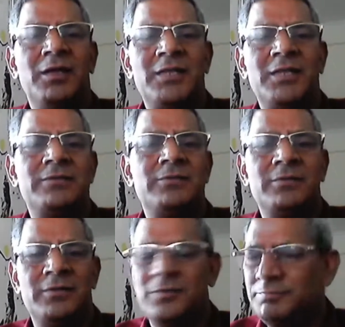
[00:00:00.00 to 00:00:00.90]
that
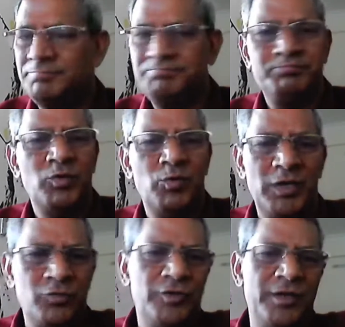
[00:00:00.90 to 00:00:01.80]

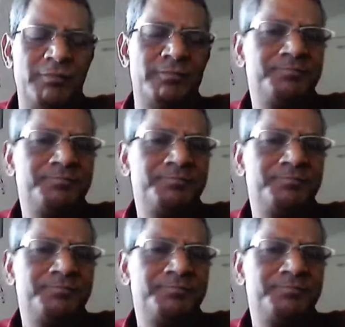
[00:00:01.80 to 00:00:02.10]
it's